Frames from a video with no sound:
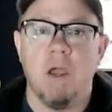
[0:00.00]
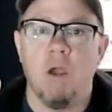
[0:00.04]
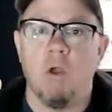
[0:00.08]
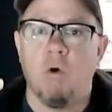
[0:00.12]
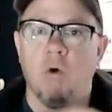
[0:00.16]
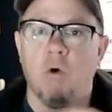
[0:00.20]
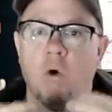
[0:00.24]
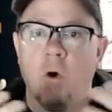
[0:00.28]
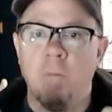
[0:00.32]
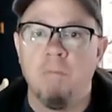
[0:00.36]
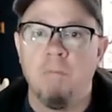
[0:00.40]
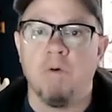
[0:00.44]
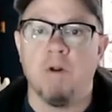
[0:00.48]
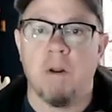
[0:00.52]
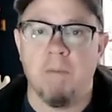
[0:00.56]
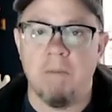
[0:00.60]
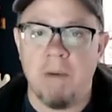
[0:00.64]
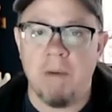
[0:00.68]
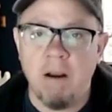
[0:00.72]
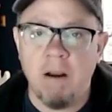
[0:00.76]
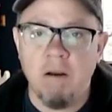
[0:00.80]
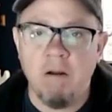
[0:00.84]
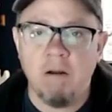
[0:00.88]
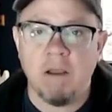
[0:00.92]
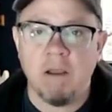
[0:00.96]
corporate
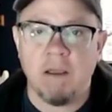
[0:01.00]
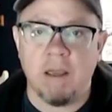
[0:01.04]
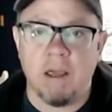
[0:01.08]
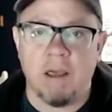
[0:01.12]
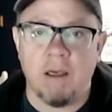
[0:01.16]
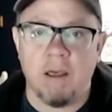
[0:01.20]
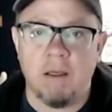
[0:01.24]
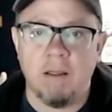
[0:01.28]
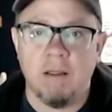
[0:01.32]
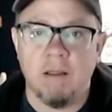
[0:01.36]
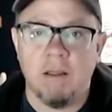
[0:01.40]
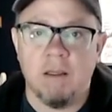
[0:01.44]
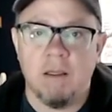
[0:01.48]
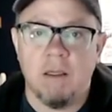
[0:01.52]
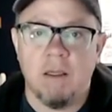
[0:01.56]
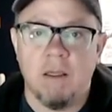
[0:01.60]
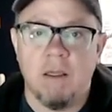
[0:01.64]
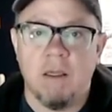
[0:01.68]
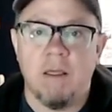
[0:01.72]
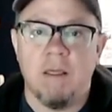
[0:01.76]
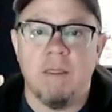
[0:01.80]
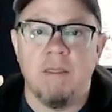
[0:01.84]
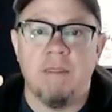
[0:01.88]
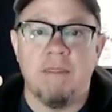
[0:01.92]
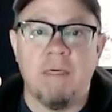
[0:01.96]
america
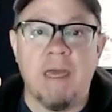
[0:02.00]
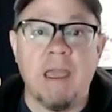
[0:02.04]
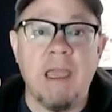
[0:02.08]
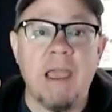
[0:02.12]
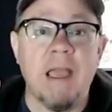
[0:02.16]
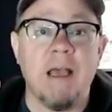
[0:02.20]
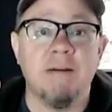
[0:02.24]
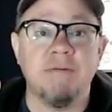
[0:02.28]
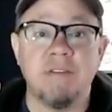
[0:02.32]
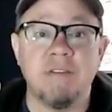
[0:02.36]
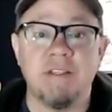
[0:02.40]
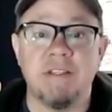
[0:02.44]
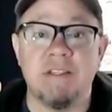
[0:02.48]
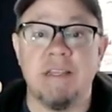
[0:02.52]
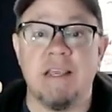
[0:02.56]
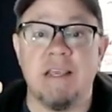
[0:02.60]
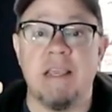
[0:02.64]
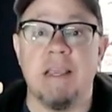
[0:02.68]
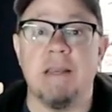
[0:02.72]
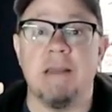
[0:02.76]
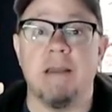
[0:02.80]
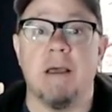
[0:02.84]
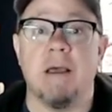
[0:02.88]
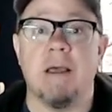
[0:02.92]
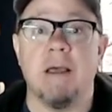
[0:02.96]
they have
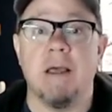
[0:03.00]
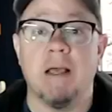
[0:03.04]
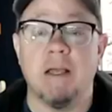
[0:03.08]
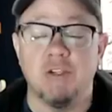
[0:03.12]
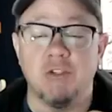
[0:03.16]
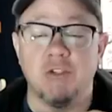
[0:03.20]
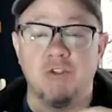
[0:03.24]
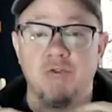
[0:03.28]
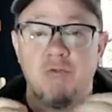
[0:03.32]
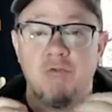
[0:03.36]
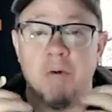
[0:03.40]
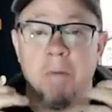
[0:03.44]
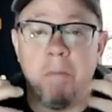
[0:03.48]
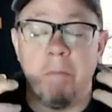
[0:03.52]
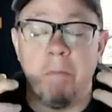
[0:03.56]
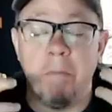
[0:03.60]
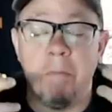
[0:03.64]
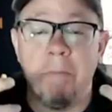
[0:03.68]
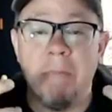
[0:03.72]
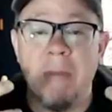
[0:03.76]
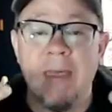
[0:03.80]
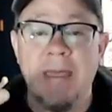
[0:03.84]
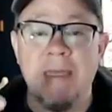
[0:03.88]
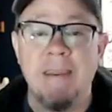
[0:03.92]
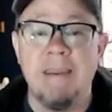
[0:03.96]
seen
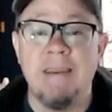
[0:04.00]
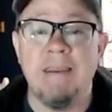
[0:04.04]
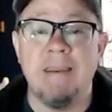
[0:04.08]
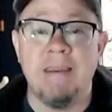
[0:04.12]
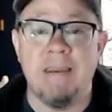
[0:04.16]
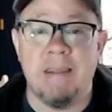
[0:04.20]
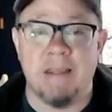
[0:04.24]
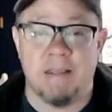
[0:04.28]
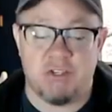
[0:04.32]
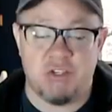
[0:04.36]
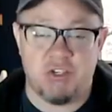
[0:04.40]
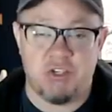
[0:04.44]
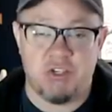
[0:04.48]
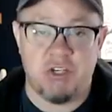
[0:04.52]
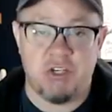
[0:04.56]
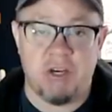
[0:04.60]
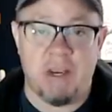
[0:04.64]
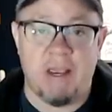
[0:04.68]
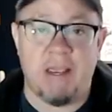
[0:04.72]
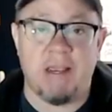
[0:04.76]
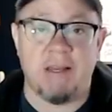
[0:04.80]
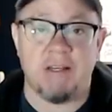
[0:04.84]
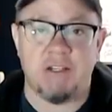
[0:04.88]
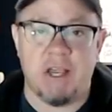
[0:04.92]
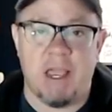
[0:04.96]
tremendous
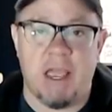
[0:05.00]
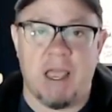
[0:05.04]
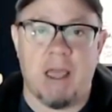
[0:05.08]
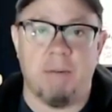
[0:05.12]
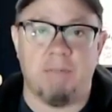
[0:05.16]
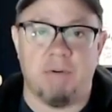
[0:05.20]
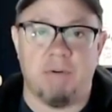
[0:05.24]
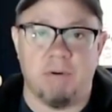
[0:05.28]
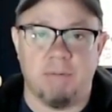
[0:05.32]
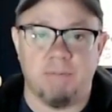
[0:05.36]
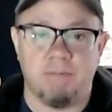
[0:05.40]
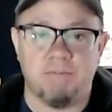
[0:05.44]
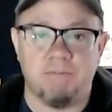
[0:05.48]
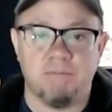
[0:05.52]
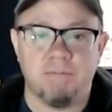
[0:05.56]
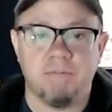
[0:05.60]
change happen